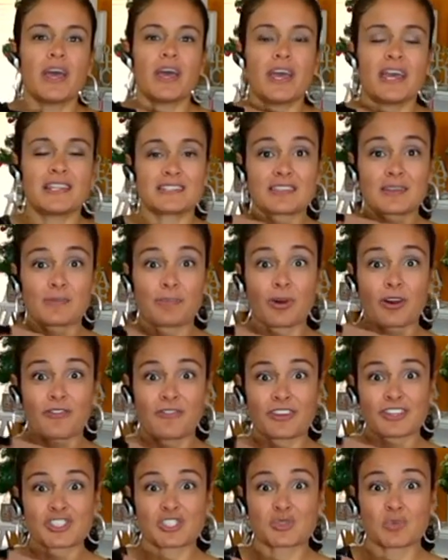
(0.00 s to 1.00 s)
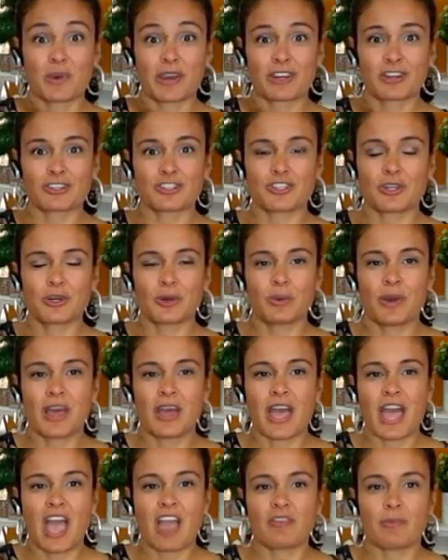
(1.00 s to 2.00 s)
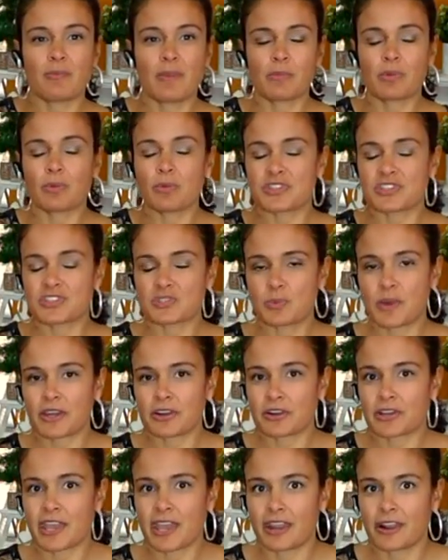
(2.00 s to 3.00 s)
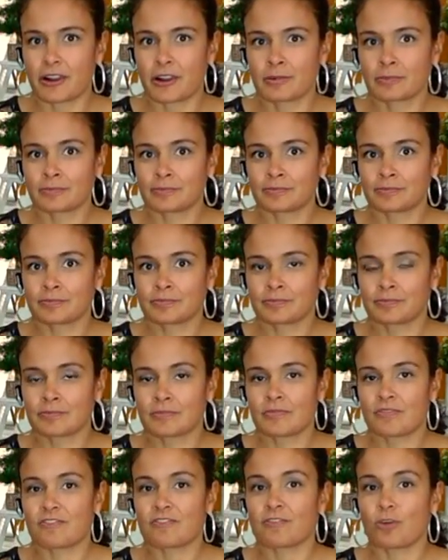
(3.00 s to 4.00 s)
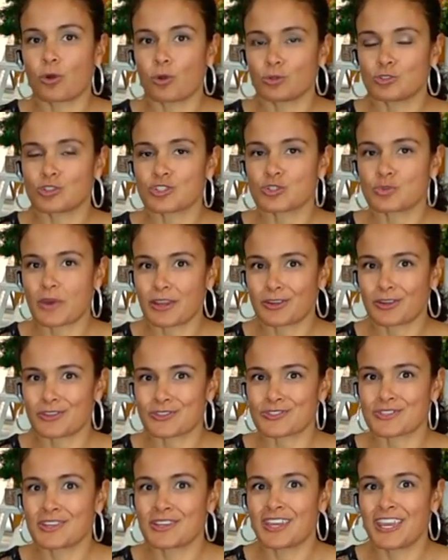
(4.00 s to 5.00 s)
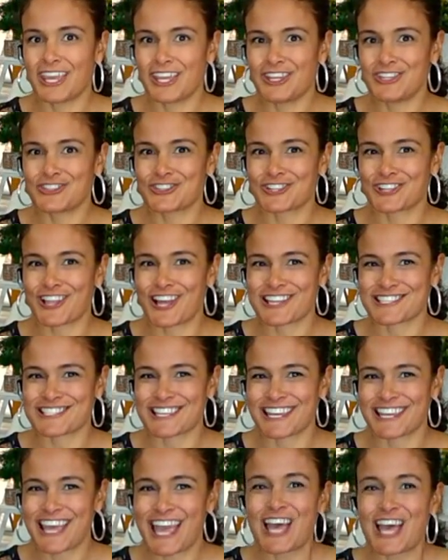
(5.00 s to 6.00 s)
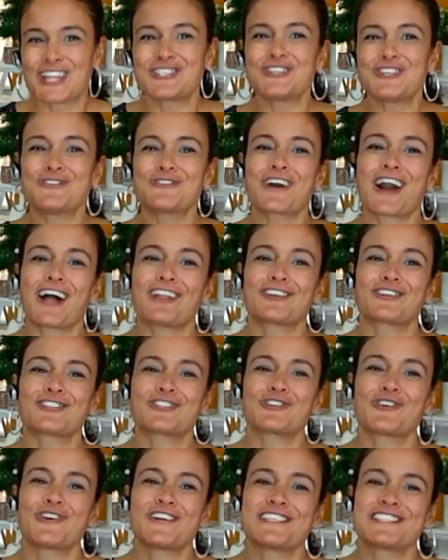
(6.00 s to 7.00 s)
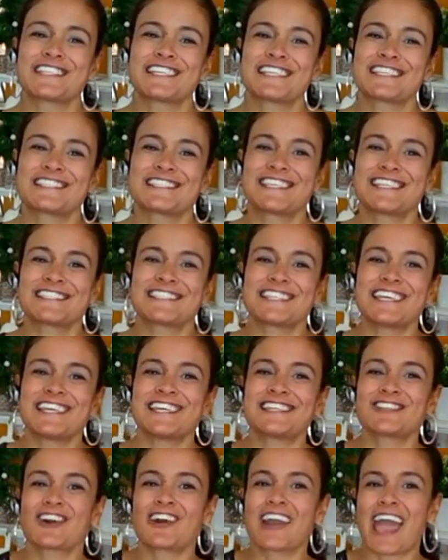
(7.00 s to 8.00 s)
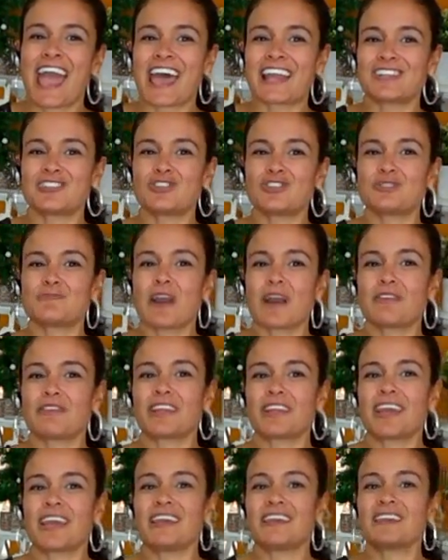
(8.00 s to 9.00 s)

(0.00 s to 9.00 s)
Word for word: it's the perfect sweater too. And remember with sweater care, fold your sweaters in your closet. Two color choices. This is our Attitudes by Renee